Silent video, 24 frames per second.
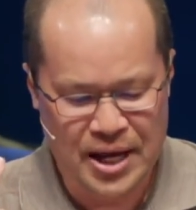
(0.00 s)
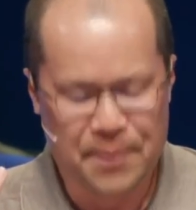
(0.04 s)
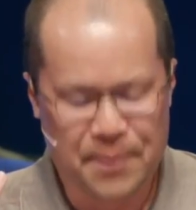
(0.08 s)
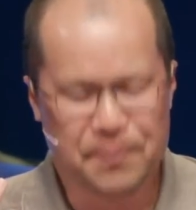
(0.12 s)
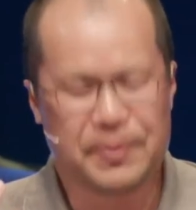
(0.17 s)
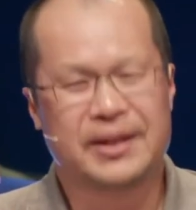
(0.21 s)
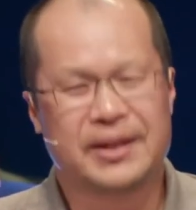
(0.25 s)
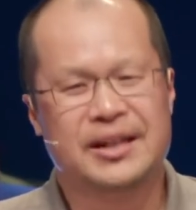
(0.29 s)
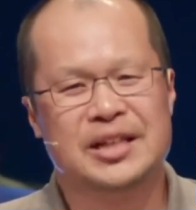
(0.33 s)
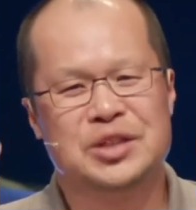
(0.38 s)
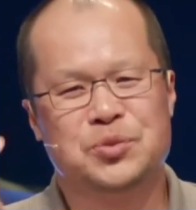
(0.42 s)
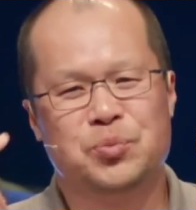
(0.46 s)

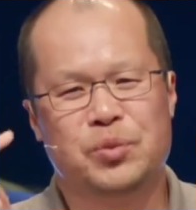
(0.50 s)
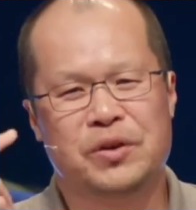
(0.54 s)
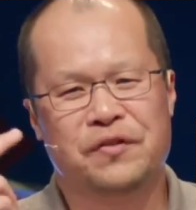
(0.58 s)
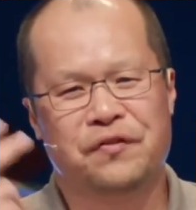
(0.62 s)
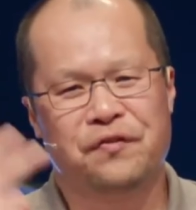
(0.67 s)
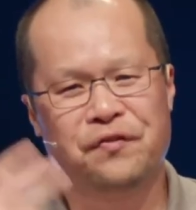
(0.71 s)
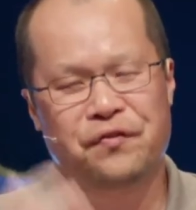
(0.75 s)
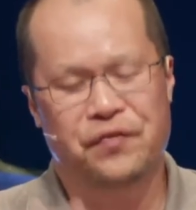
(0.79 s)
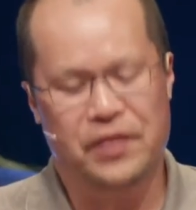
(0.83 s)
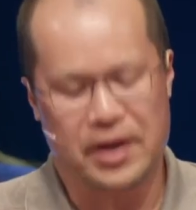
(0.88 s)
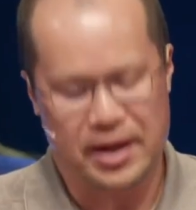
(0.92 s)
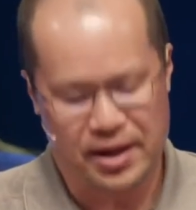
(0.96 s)
because we
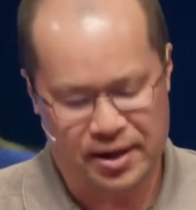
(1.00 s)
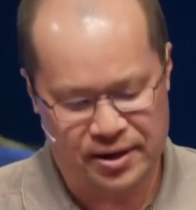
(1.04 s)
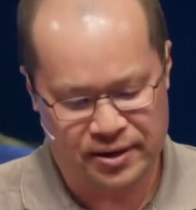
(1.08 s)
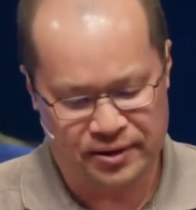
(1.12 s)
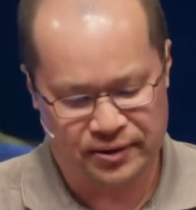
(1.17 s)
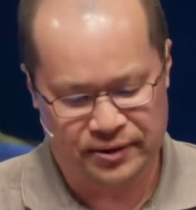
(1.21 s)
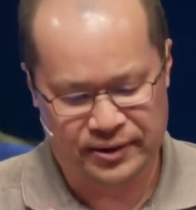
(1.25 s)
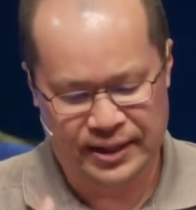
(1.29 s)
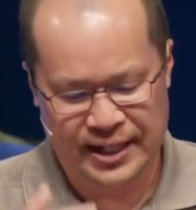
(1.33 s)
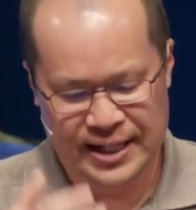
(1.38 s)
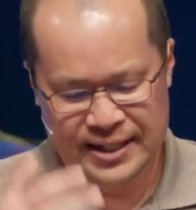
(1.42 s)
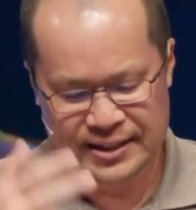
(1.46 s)

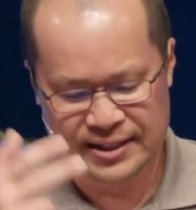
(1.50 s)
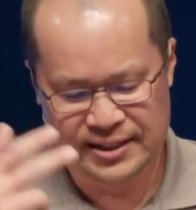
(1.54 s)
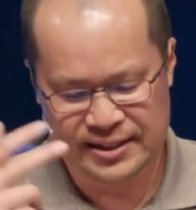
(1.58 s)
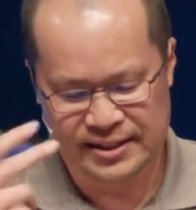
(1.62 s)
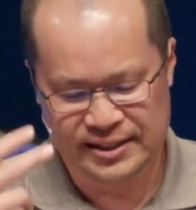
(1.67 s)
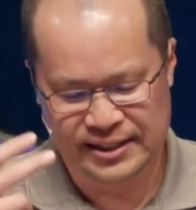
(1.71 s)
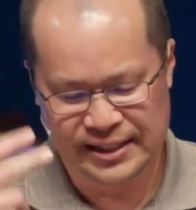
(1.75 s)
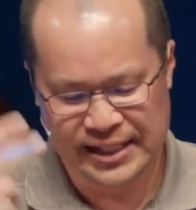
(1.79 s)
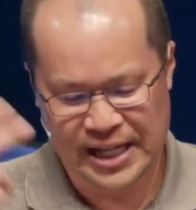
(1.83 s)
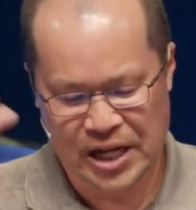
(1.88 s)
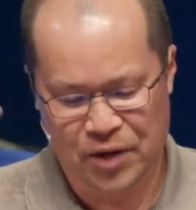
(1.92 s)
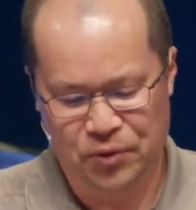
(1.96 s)
fail to
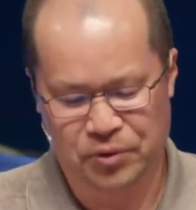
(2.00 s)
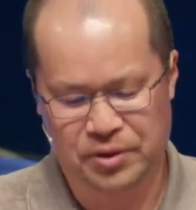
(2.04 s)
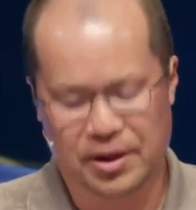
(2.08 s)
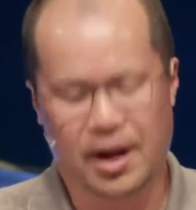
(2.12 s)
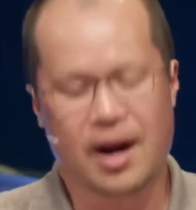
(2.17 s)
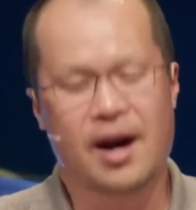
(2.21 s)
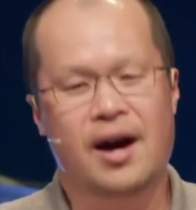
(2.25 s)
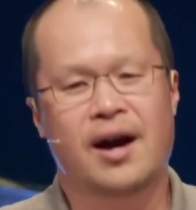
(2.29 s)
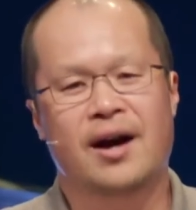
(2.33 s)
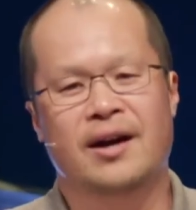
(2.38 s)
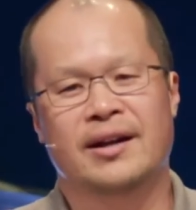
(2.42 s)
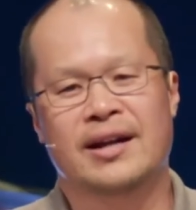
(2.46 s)
see how
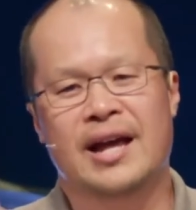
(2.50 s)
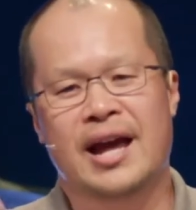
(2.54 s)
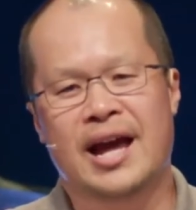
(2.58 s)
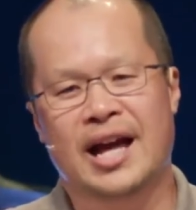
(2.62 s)
God